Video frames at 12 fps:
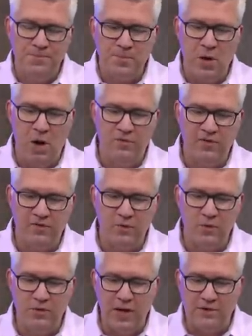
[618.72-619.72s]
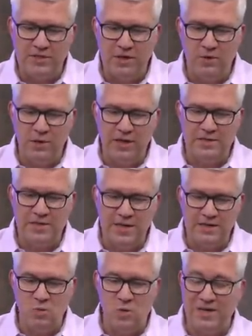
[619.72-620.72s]
Uh, for further downside going into
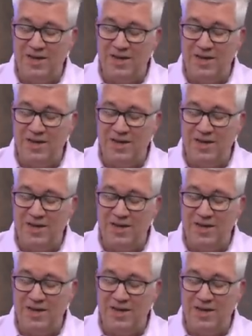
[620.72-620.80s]
next week.